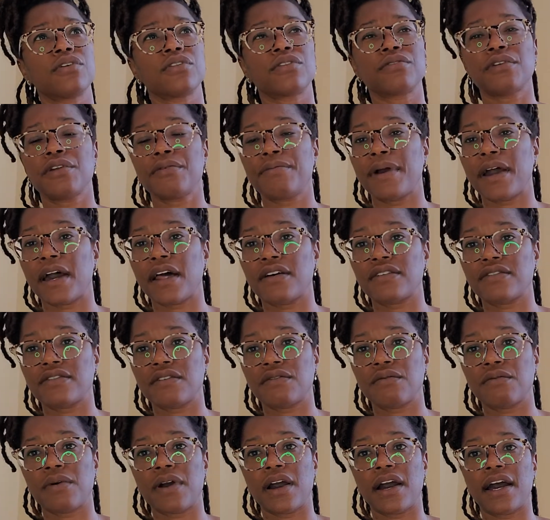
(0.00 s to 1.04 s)
3 bottles
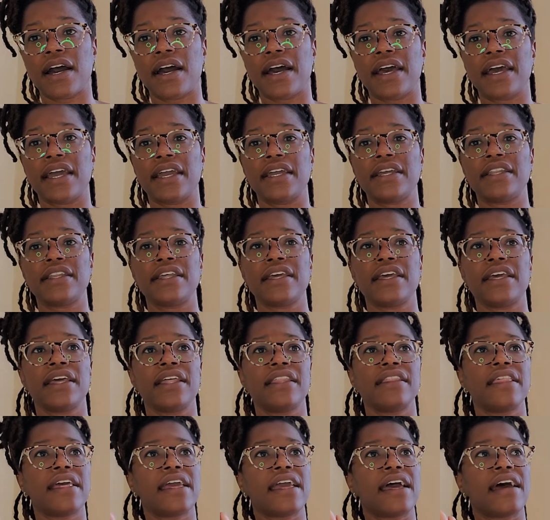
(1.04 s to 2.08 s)
of wine,
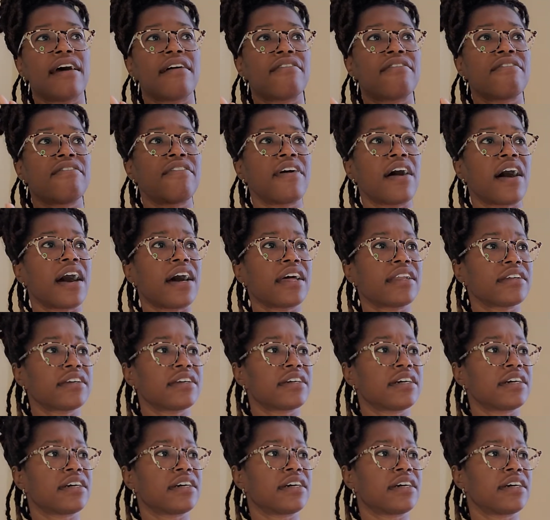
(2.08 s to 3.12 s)
they have
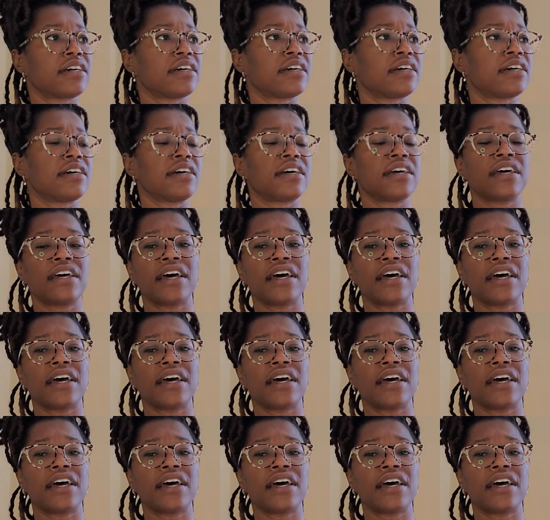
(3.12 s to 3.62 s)
vodka,